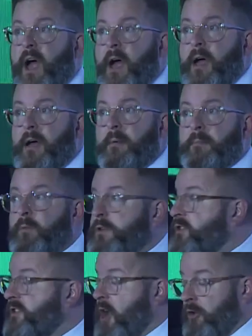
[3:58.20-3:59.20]
um, which
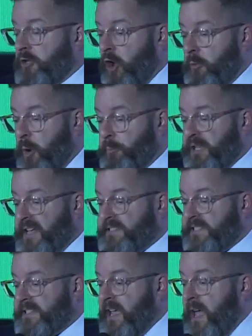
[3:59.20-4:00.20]
is called Kobo
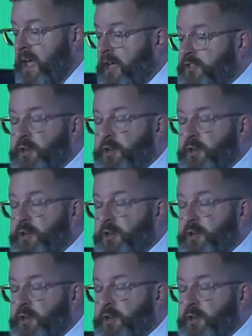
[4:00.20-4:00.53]
Plus, to